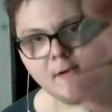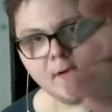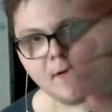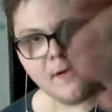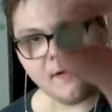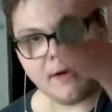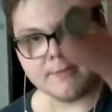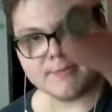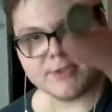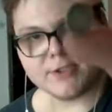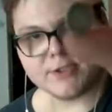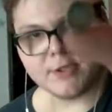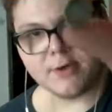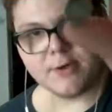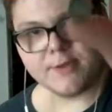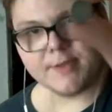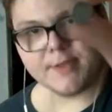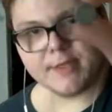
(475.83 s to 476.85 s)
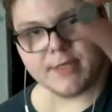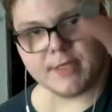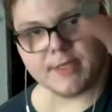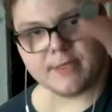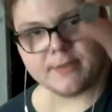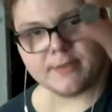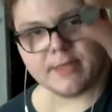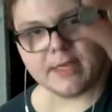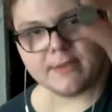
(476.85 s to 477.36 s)
I'm just showing
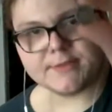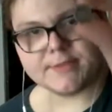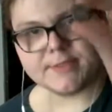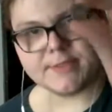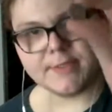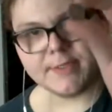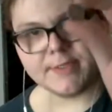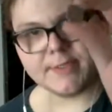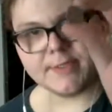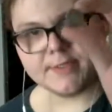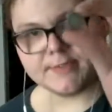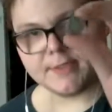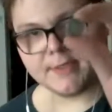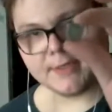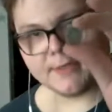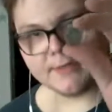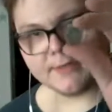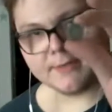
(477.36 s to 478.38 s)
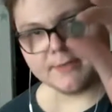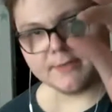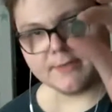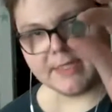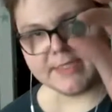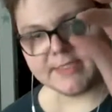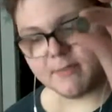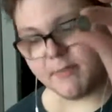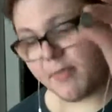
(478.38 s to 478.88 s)
how slick these are.
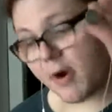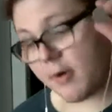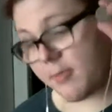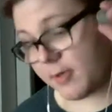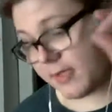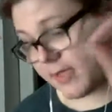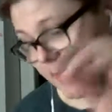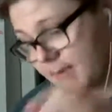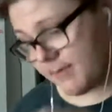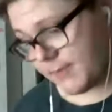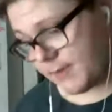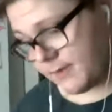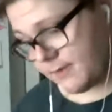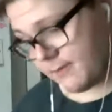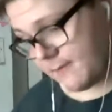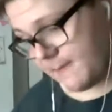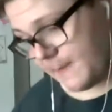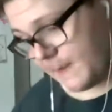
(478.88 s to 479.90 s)
That's a Barber Dime, though.